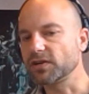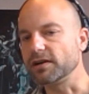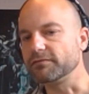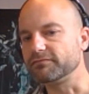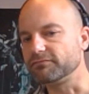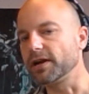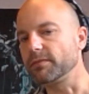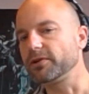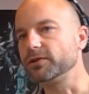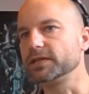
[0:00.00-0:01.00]
kind of run a
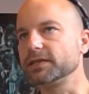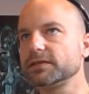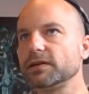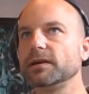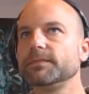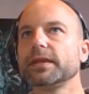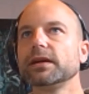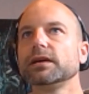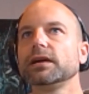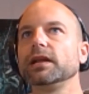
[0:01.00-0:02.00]
project inside it.
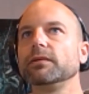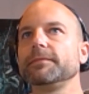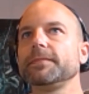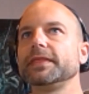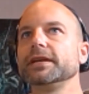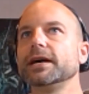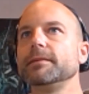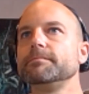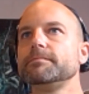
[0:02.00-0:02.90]
Anyway, the